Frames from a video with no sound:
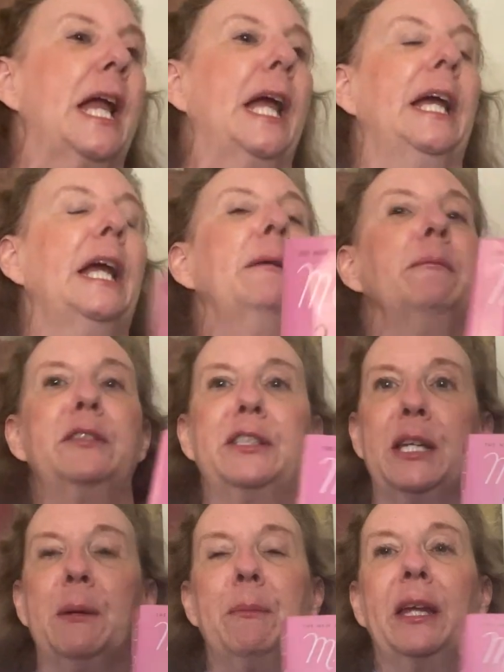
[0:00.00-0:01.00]

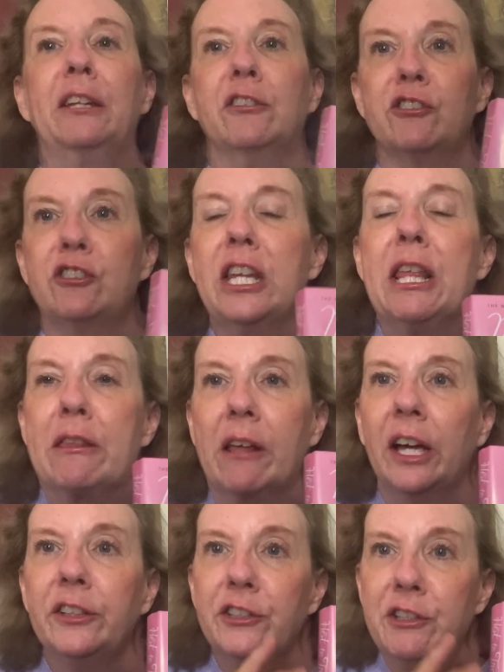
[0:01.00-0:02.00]
MC Beaton, she's
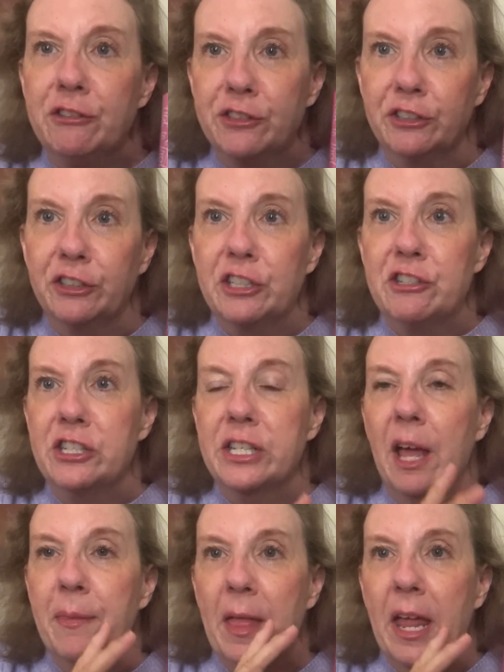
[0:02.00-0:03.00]
got two series. She's
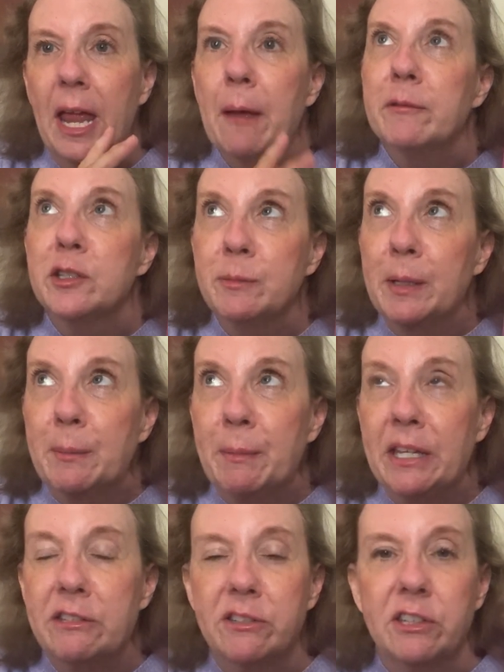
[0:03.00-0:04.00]
got the Hamish
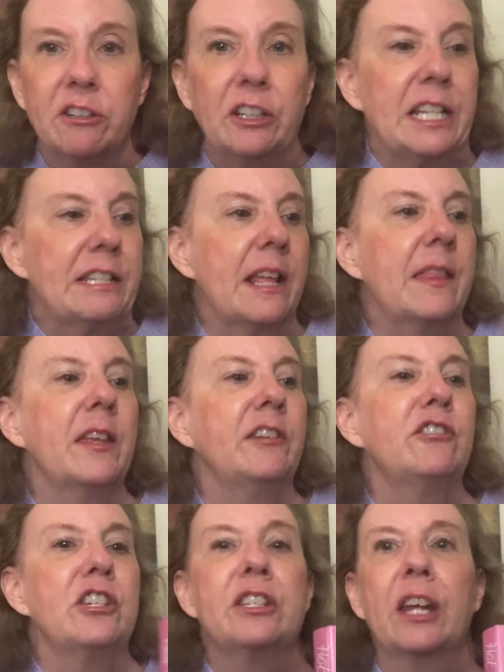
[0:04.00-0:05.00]
McBee series, and then
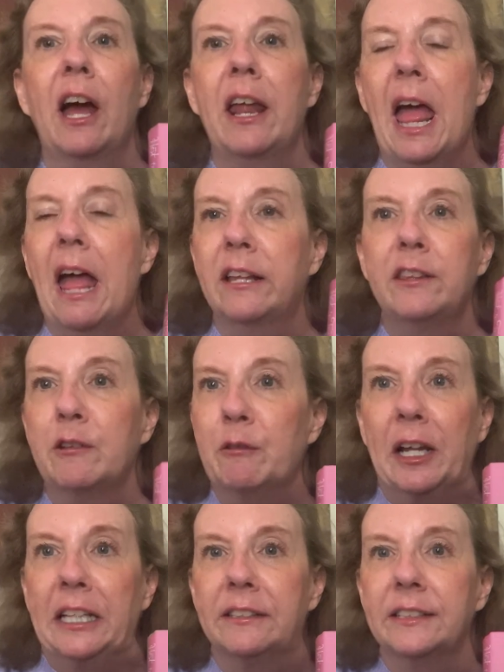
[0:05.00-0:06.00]
she's got Agatha
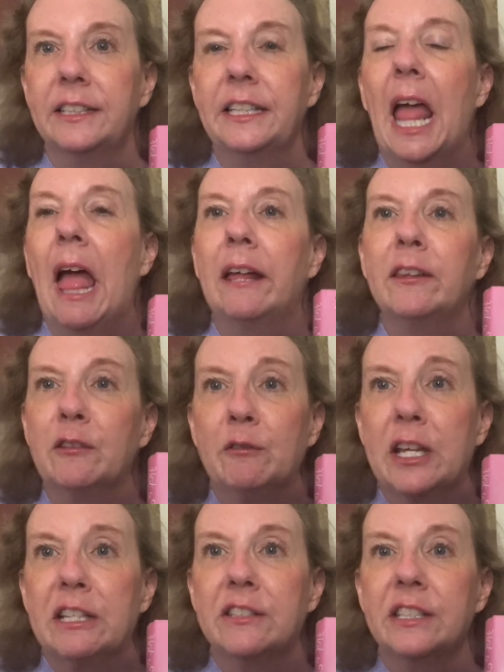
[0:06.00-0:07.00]
Raisin. And Agatha
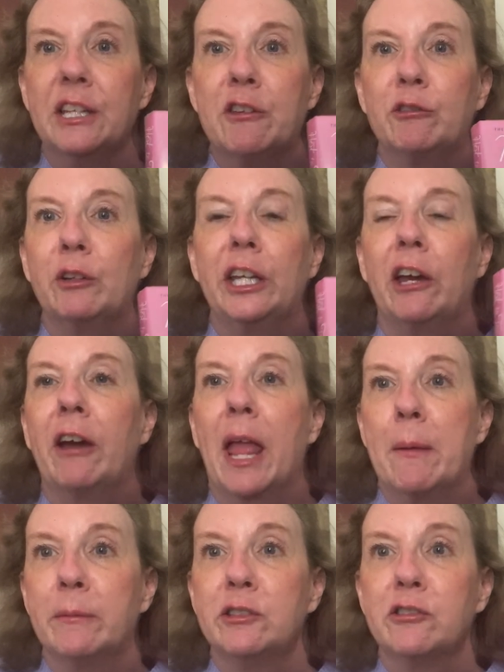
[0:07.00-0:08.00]
Raisin is really our
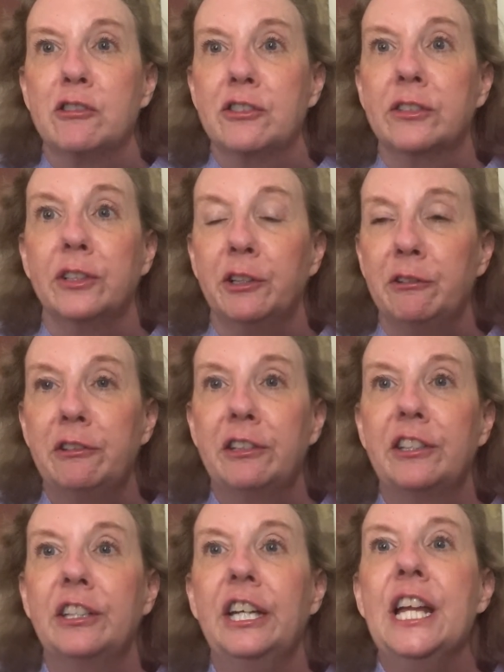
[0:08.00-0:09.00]
amateur
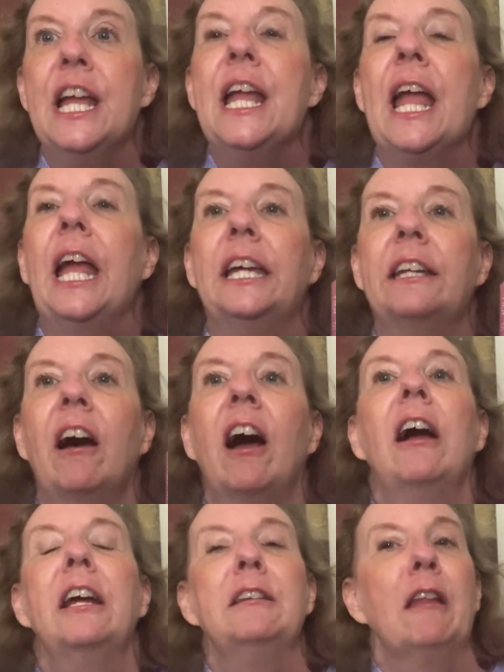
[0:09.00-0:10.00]
sleuth. And
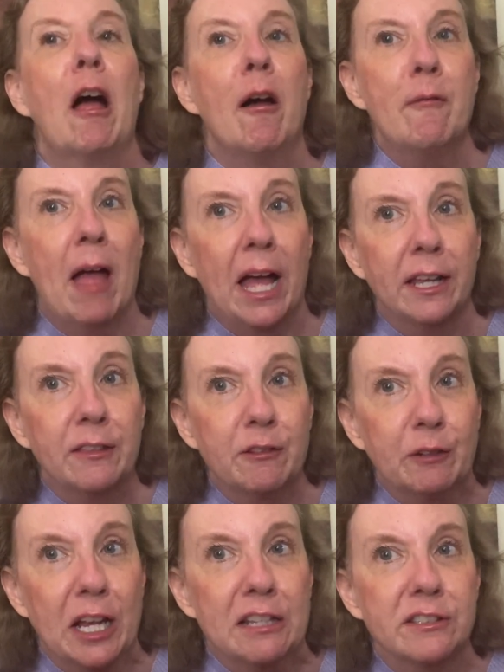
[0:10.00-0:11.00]
I love Agatha
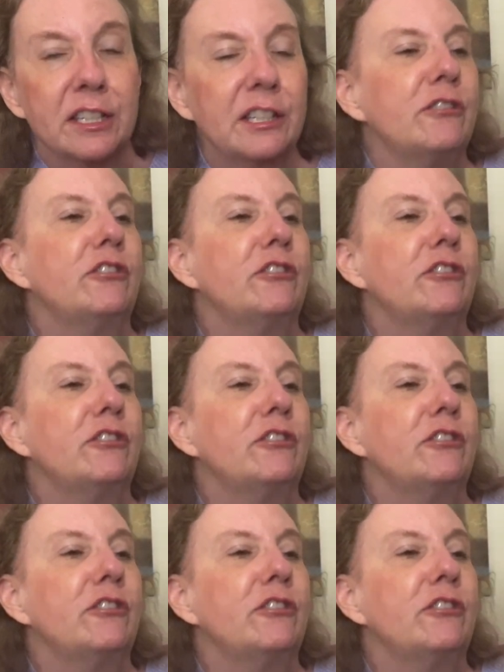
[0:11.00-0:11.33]
Raisin.